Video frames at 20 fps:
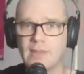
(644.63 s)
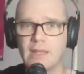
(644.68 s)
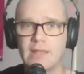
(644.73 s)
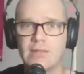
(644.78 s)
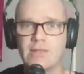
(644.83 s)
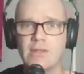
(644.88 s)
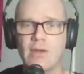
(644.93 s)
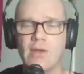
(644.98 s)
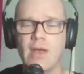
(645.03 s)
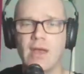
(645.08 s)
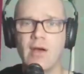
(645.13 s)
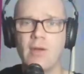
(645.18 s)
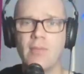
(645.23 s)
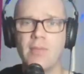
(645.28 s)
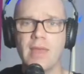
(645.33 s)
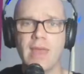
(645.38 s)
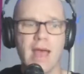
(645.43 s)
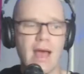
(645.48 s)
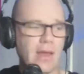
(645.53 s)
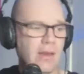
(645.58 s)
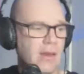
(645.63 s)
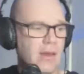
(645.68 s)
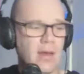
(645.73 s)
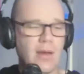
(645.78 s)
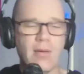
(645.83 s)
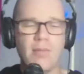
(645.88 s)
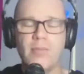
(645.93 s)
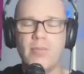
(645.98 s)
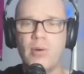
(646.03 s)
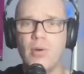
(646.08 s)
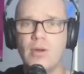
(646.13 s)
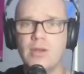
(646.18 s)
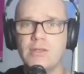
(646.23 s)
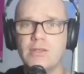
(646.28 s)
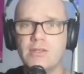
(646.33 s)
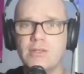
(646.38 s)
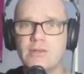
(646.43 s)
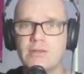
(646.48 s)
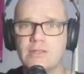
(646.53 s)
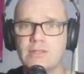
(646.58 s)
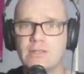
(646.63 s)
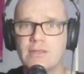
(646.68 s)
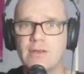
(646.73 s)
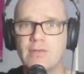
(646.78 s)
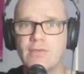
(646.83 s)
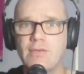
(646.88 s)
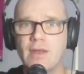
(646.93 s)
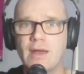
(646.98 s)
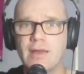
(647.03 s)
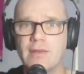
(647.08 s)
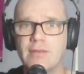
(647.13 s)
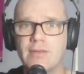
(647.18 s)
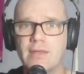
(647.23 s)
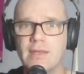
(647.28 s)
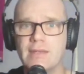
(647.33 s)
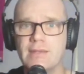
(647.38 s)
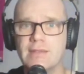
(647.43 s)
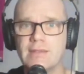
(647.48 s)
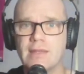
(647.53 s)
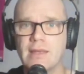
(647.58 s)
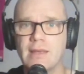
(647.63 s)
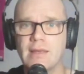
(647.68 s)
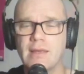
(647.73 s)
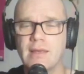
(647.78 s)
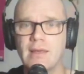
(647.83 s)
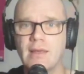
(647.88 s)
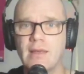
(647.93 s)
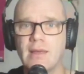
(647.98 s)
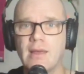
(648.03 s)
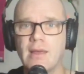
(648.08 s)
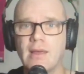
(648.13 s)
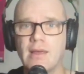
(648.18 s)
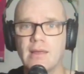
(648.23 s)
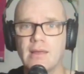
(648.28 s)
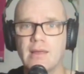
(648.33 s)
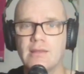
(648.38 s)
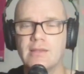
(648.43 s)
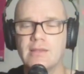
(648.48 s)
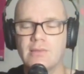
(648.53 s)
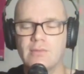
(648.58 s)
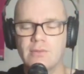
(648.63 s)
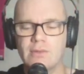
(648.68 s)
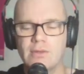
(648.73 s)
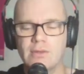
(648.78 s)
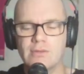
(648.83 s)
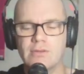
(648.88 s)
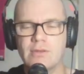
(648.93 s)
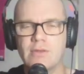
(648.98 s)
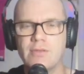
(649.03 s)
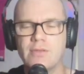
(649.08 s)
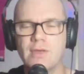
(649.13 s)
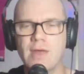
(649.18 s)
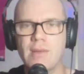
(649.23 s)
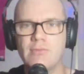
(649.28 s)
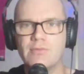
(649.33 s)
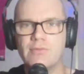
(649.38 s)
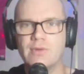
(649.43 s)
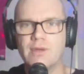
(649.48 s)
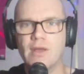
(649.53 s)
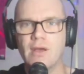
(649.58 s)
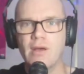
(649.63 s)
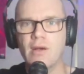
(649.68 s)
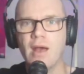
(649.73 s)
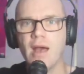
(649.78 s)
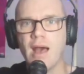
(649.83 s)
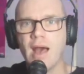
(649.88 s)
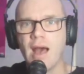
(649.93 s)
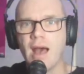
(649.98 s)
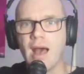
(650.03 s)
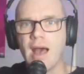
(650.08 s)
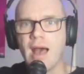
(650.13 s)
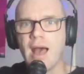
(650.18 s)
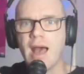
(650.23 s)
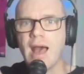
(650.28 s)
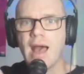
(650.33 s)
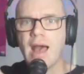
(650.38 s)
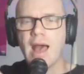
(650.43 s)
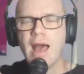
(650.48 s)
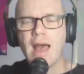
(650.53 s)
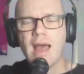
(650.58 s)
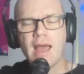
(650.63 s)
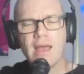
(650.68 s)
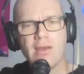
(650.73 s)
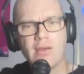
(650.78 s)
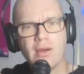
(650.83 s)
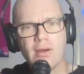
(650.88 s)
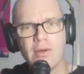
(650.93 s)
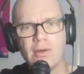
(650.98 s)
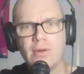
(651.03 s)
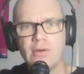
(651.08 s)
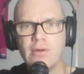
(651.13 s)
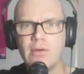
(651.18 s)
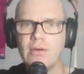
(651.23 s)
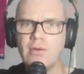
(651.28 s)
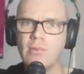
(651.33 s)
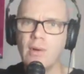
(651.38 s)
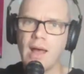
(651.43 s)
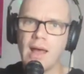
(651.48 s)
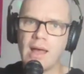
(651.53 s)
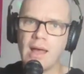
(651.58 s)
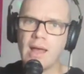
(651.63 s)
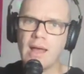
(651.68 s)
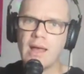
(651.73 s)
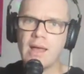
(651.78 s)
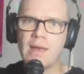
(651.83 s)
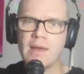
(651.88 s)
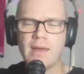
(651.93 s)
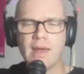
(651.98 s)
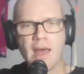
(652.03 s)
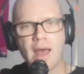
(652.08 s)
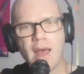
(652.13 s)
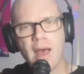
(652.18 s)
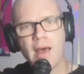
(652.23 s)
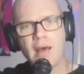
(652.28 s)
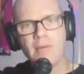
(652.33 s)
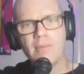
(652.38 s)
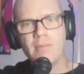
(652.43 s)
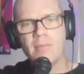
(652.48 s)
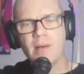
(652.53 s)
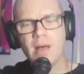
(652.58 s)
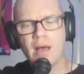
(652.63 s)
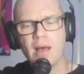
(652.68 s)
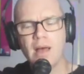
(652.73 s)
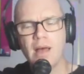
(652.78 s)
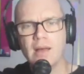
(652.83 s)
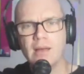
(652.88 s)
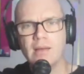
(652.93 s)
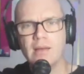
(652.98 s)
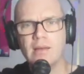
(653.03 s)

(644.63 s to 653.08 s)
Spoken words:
so help me out. Point to yourself like this. That's it. With your two thumbs, we go, I know a number.